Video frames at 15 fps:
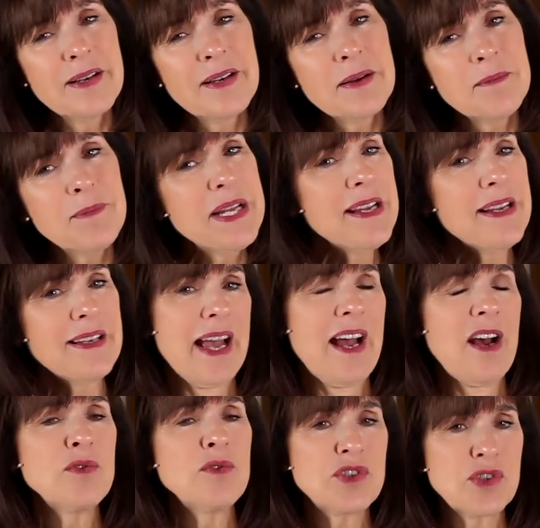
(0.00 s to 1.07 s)
Being
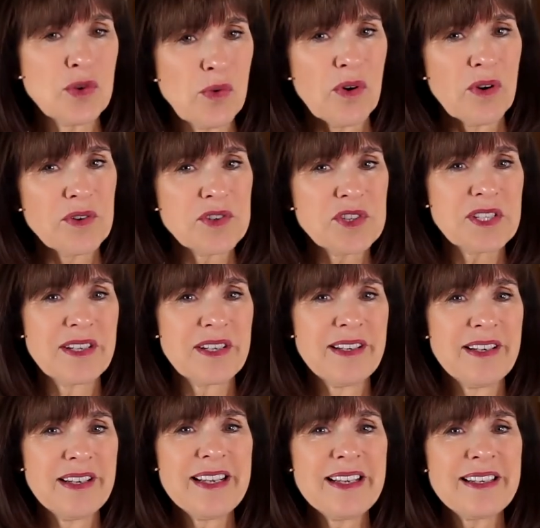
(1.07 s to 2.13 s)
outdoors,
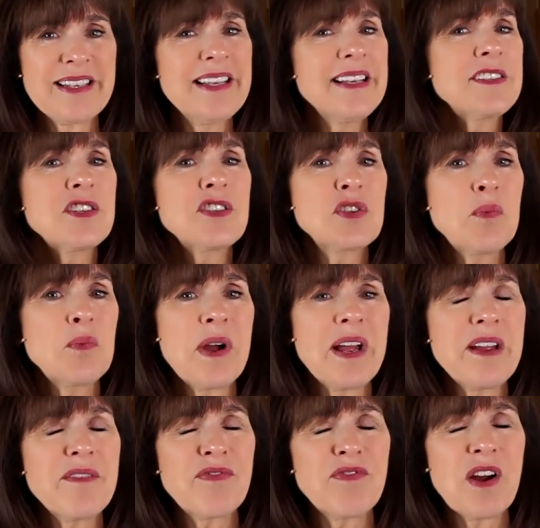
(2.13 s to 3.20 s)
it gets us
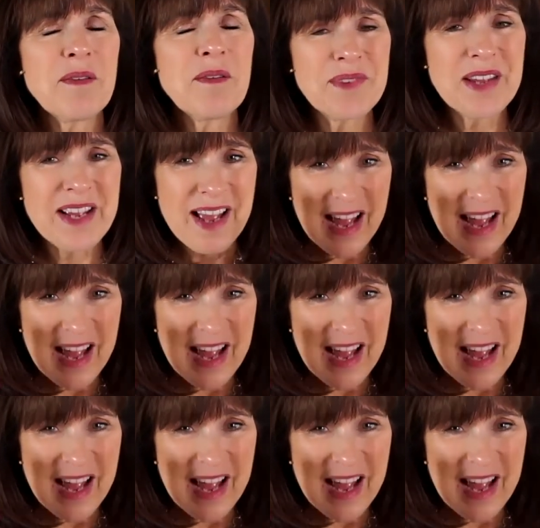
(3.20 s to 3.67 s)
away from